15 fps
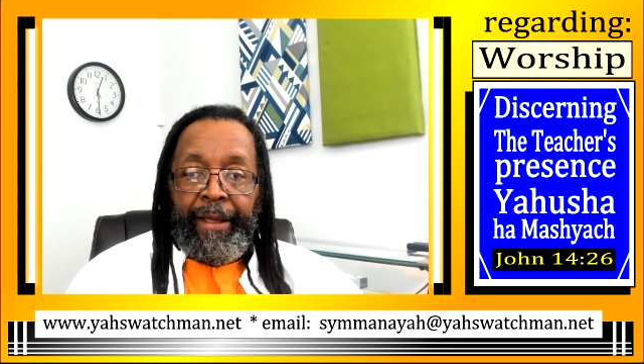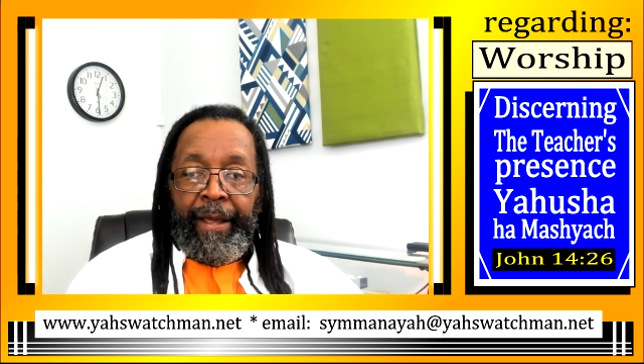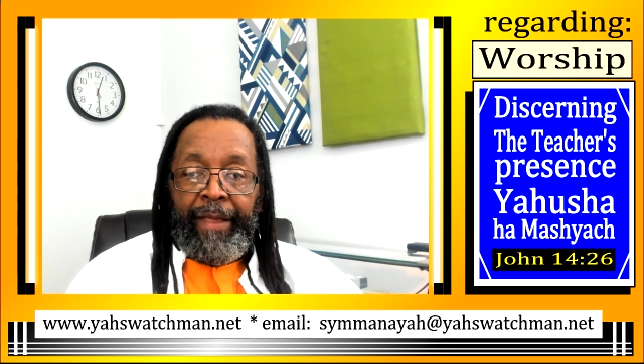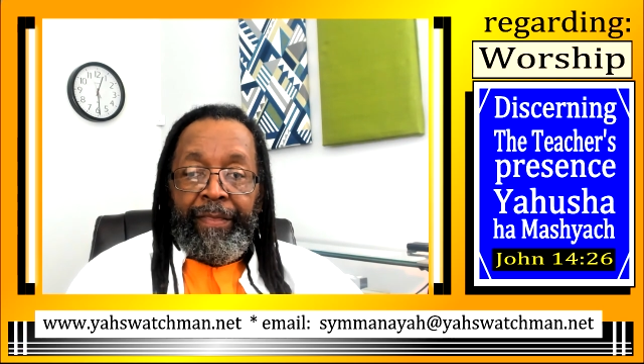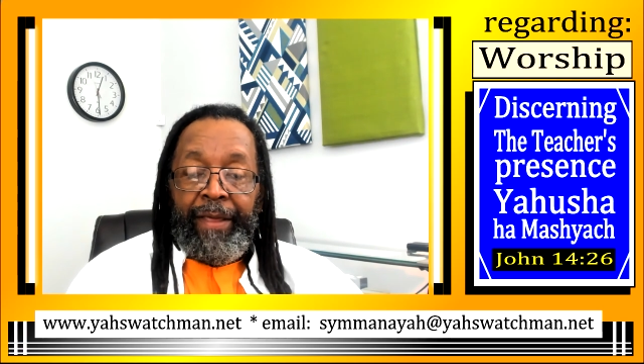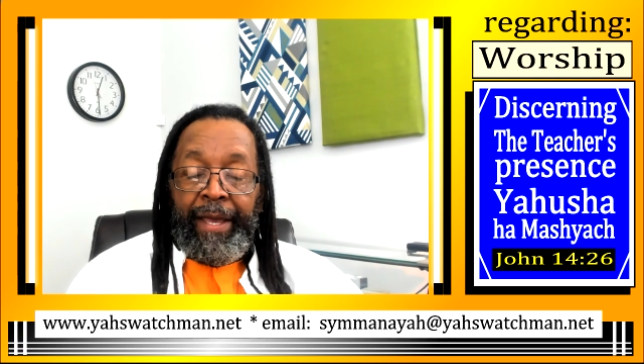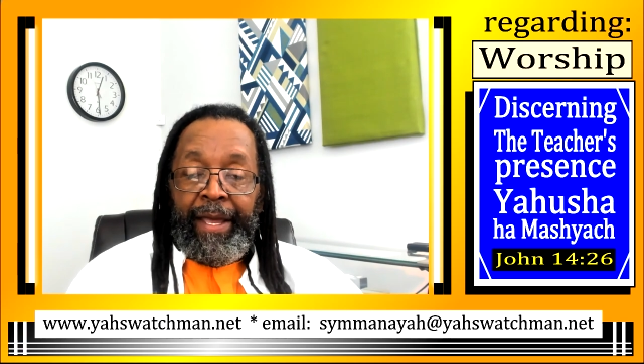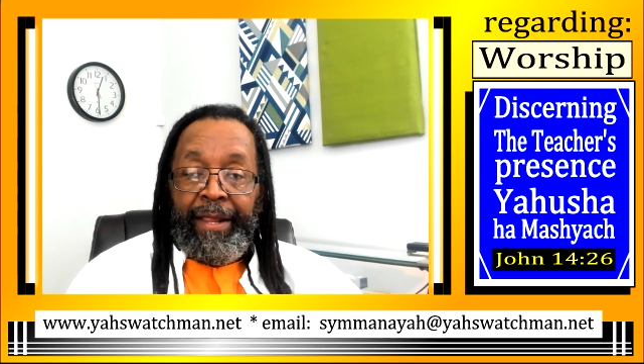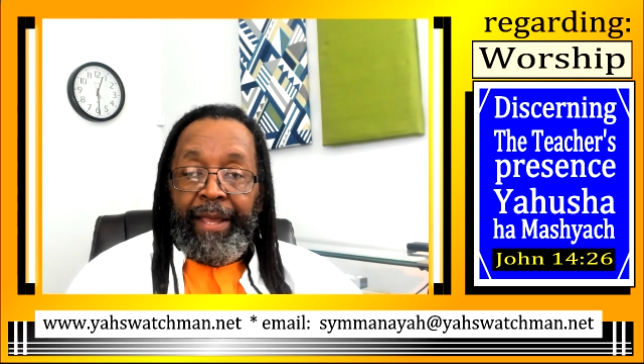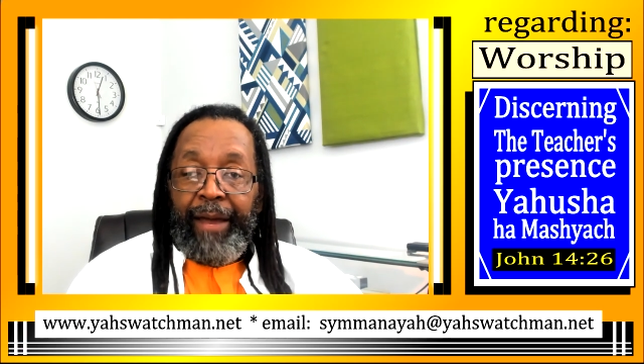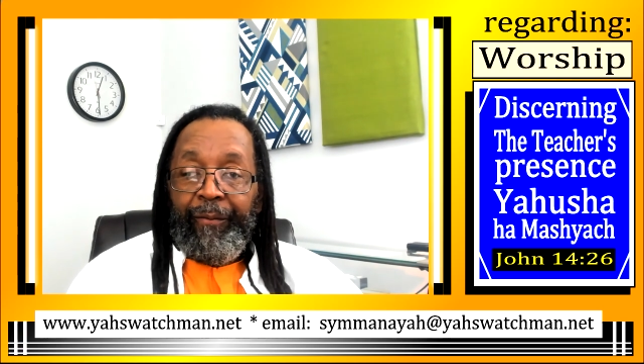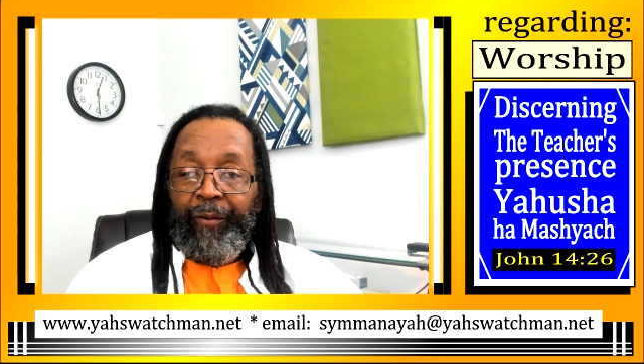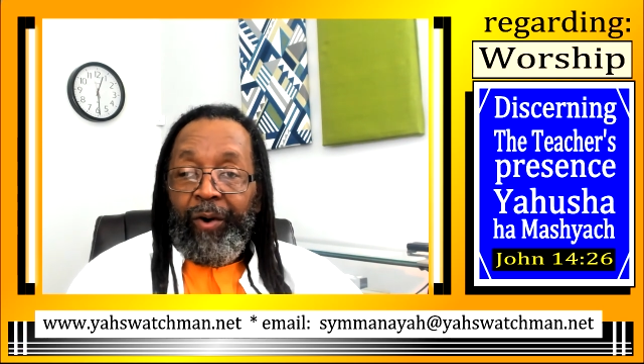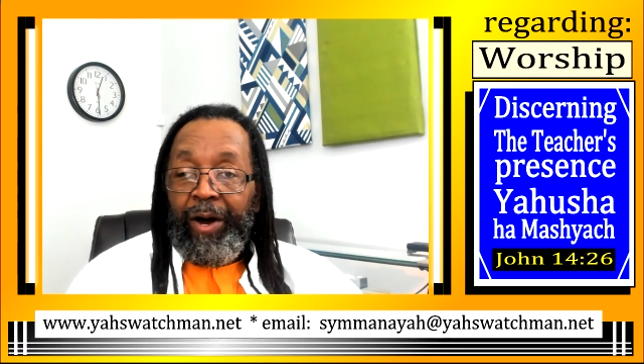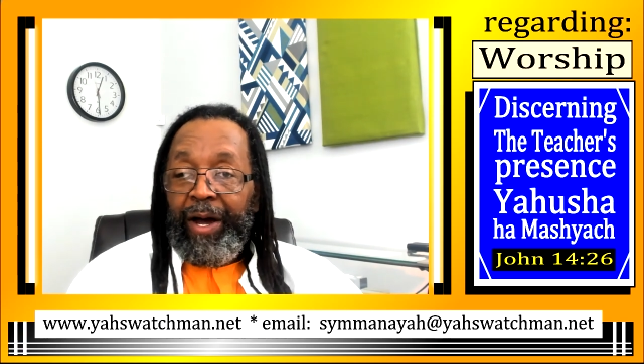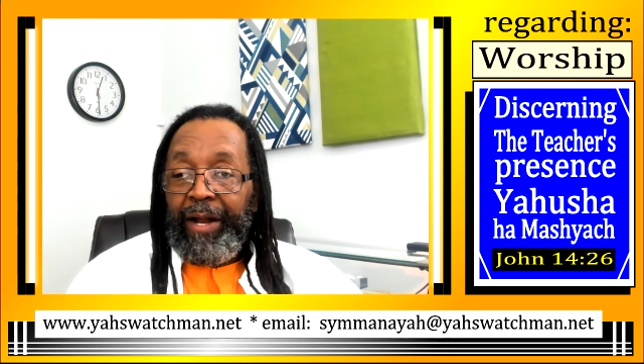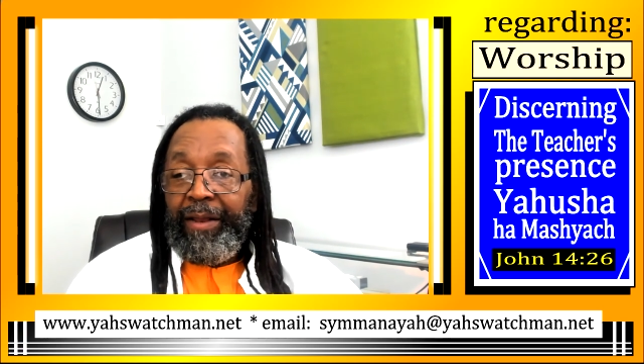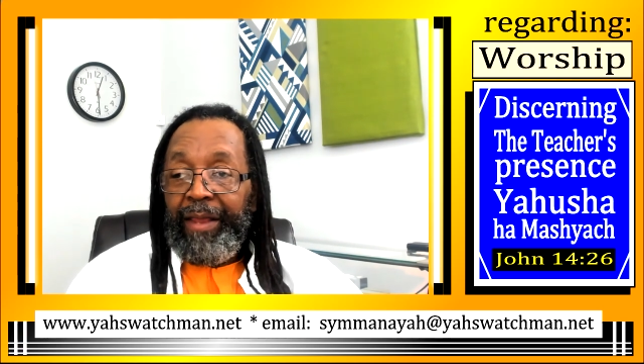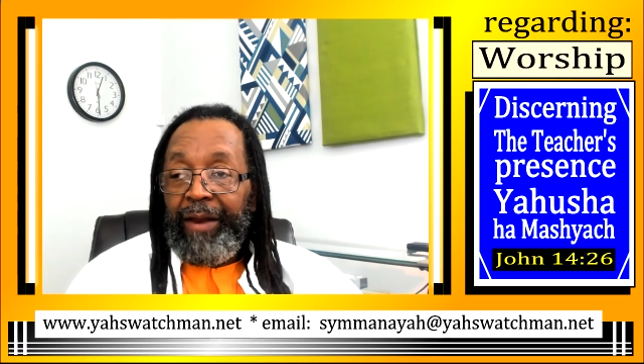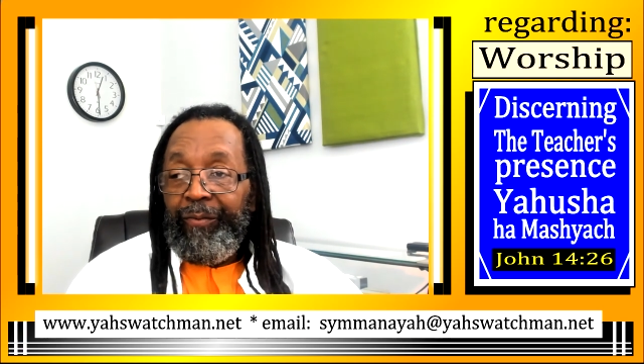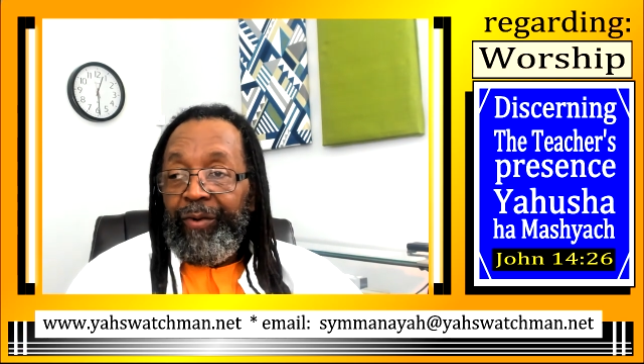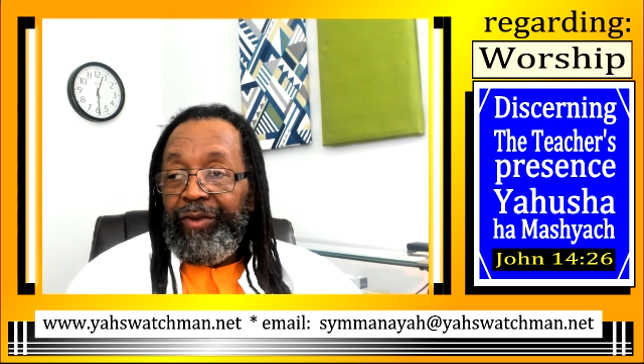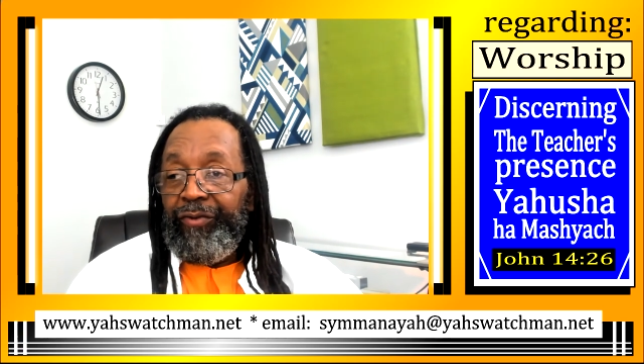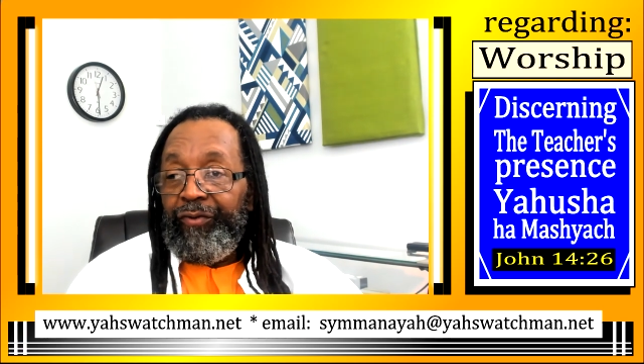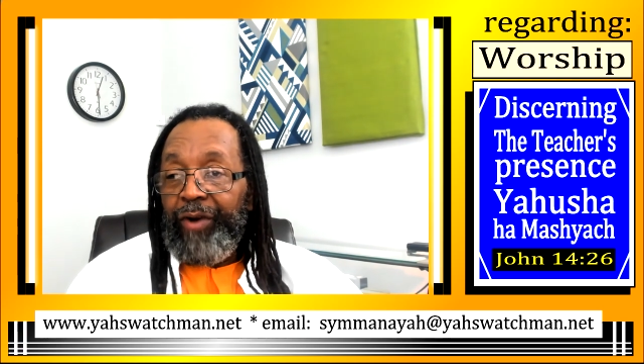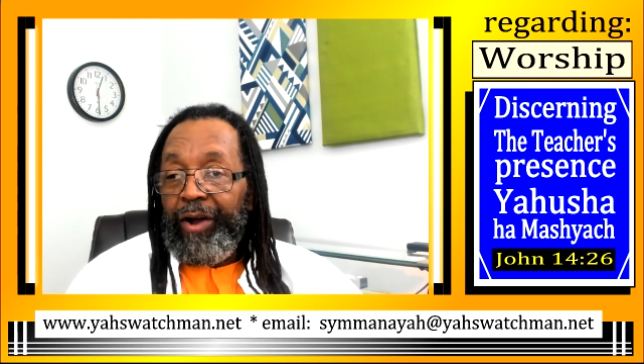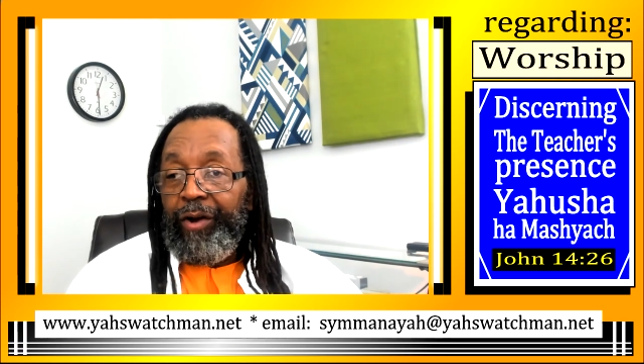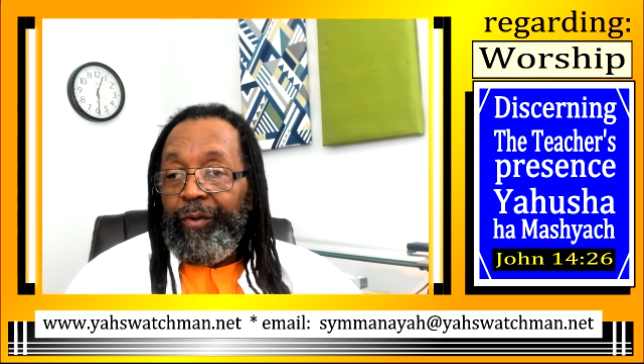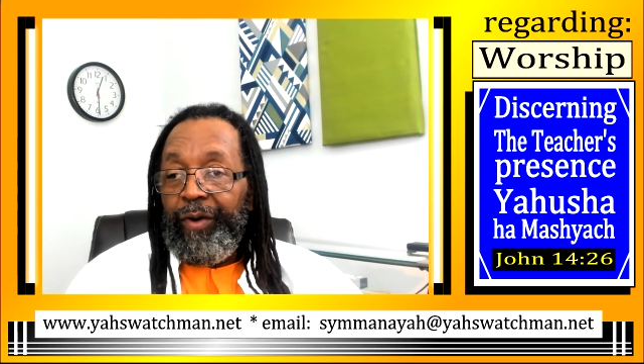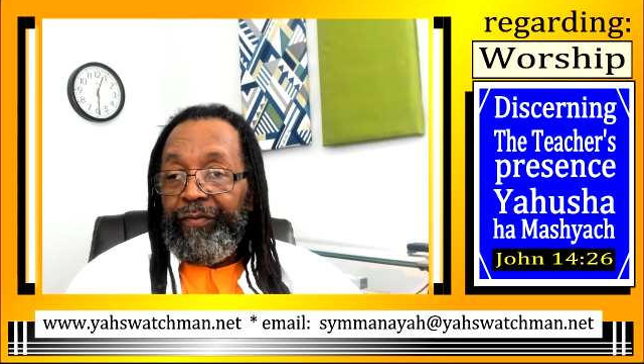And then that one that we
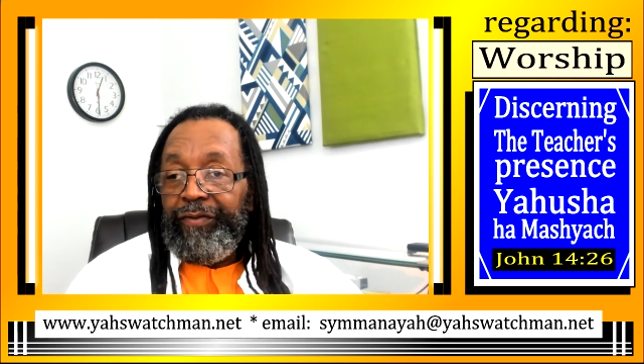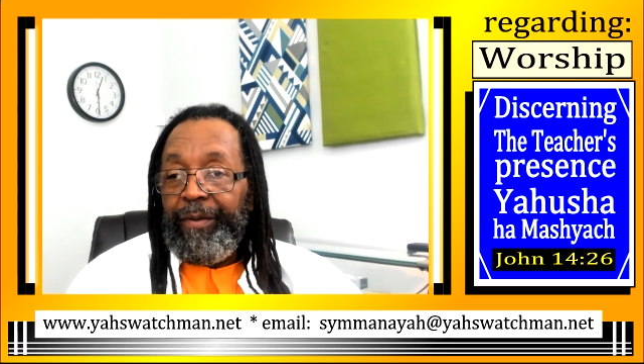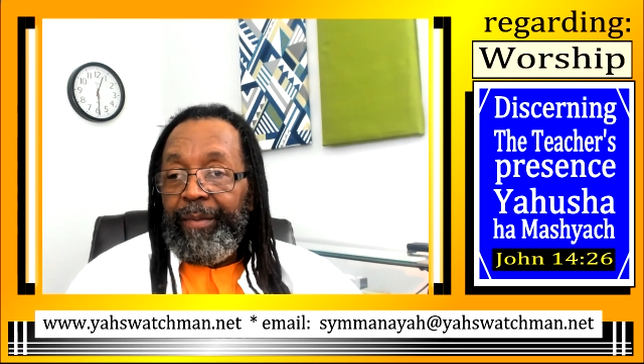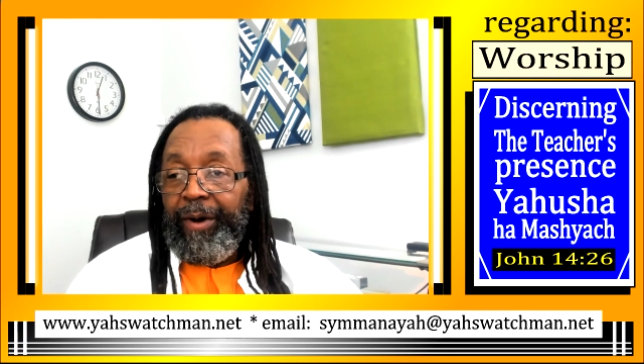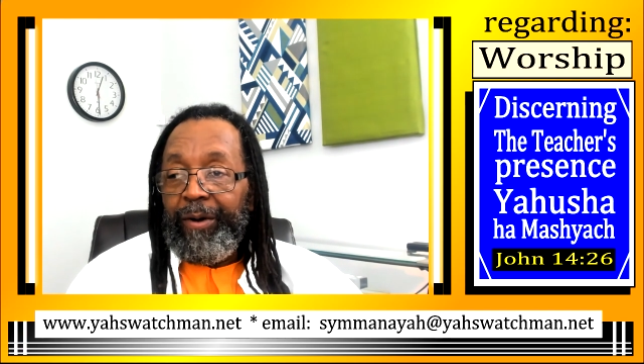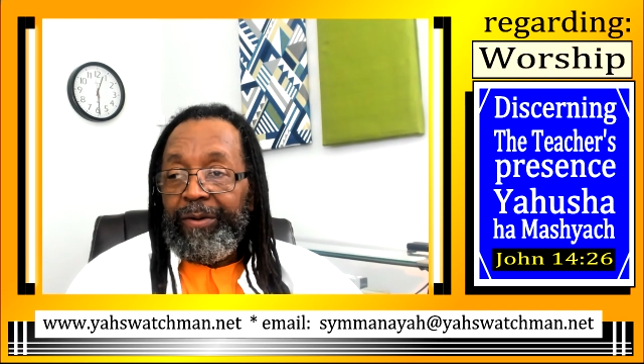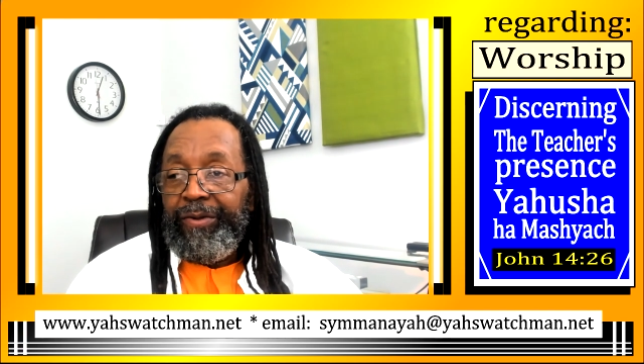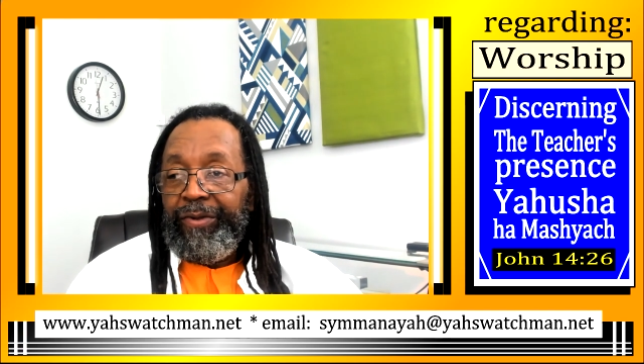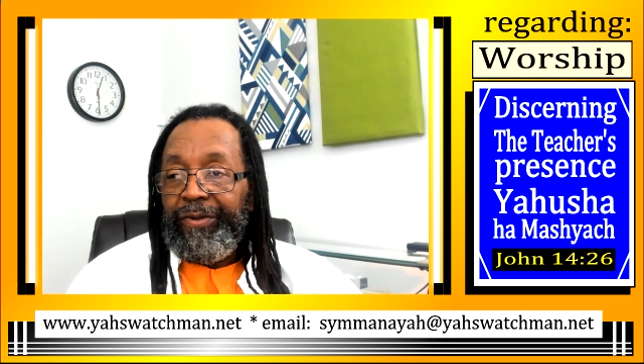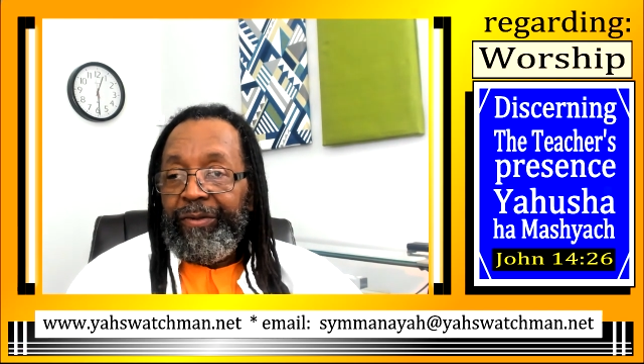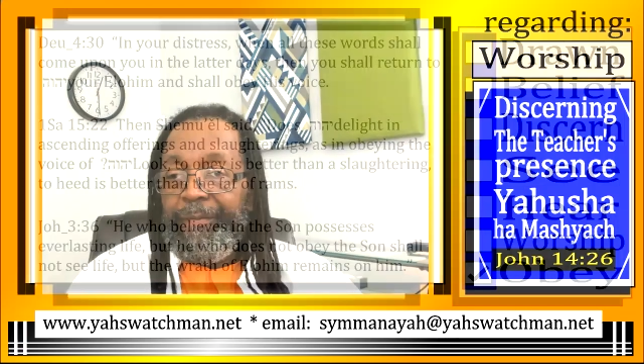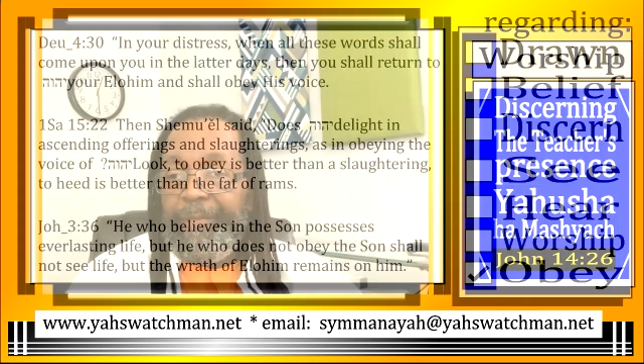struggle with the most